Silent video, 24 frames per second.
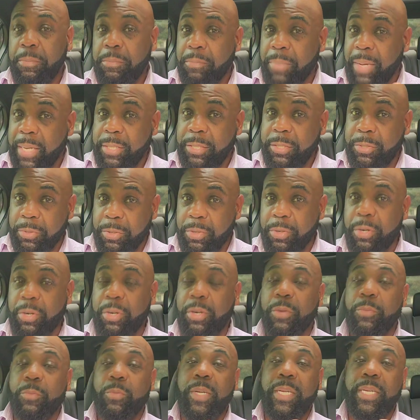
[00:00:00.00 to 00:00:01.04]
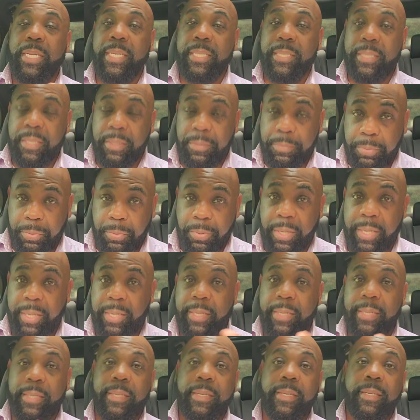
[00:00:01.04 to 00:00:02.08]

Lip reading: Make sure we get to the point